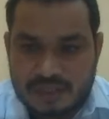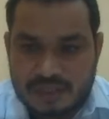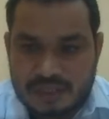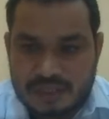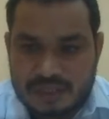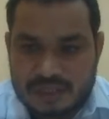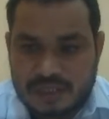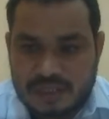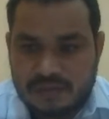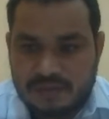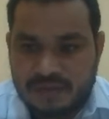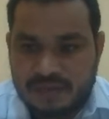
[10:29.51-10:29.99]

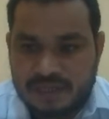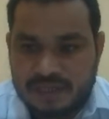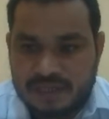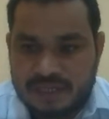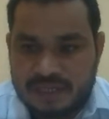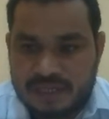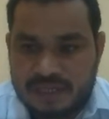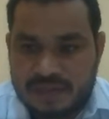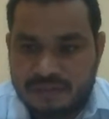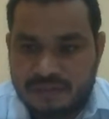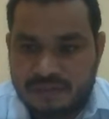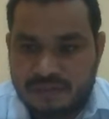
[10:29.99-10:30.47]
She will
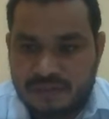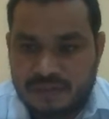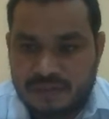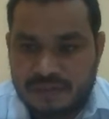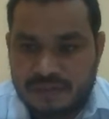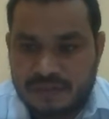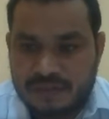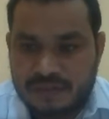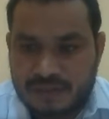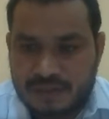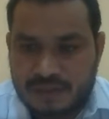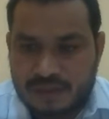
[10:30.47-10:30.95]
take
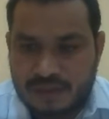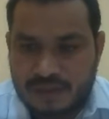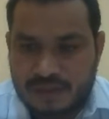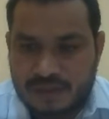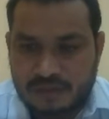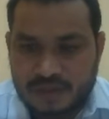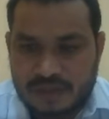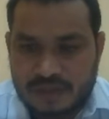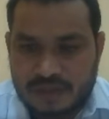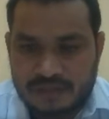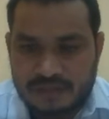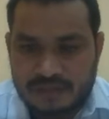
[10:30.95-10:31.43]
food,
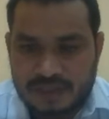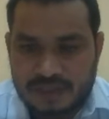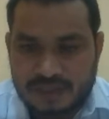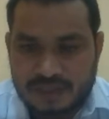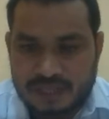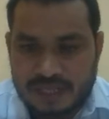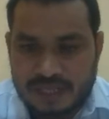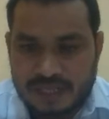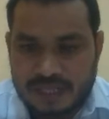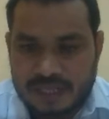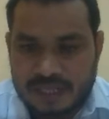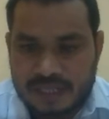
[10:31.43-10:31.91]
what we are
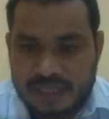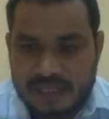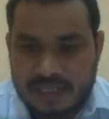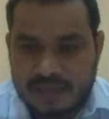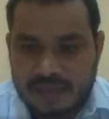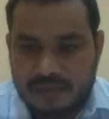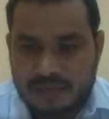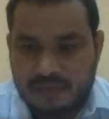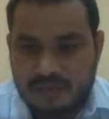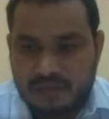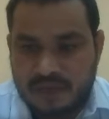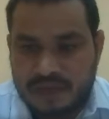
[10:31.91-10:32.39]

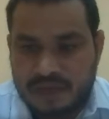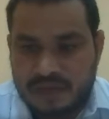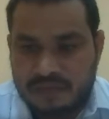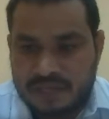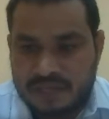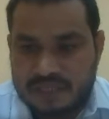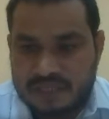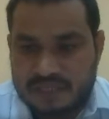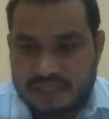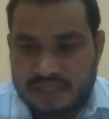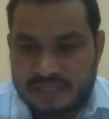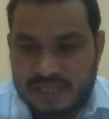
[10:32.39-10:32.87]
declarative, what
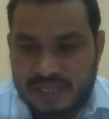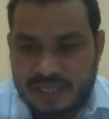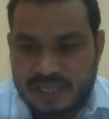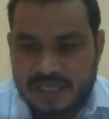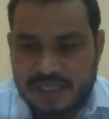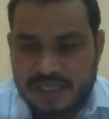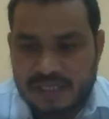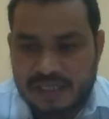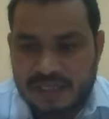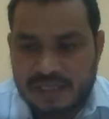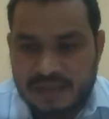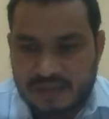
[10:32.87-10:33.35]
will she take
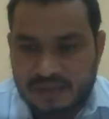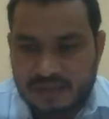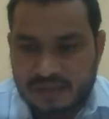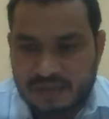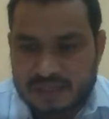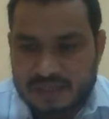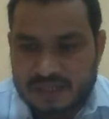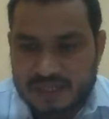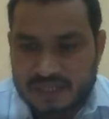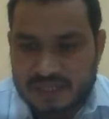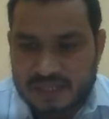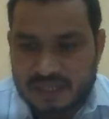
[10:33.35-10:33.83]

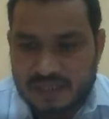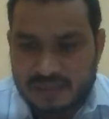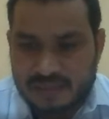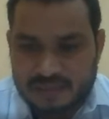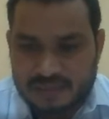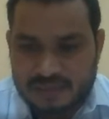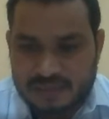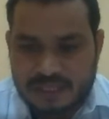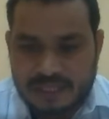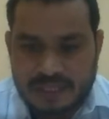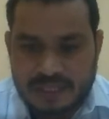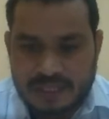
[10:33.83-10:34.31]

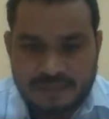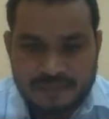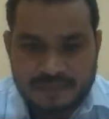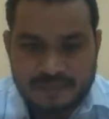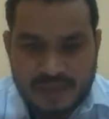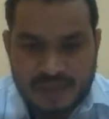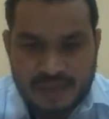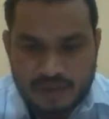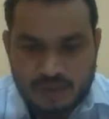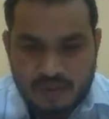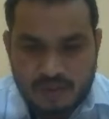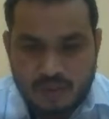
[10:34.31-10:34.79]
with the
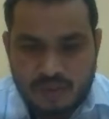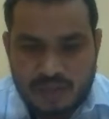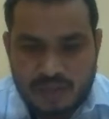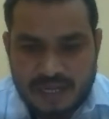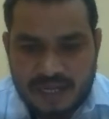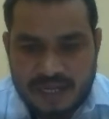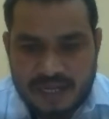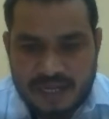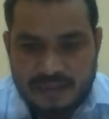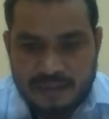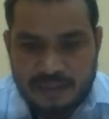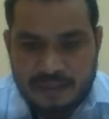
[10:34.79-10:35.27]

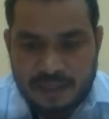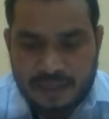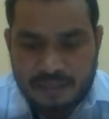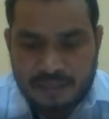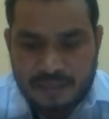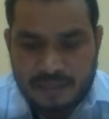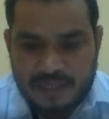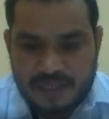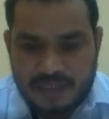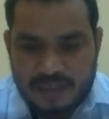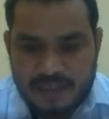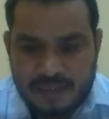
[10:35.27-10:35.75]
only
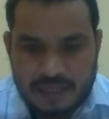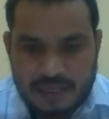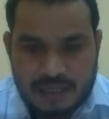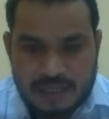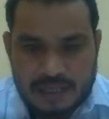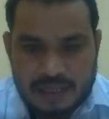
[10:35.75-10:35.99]
remaining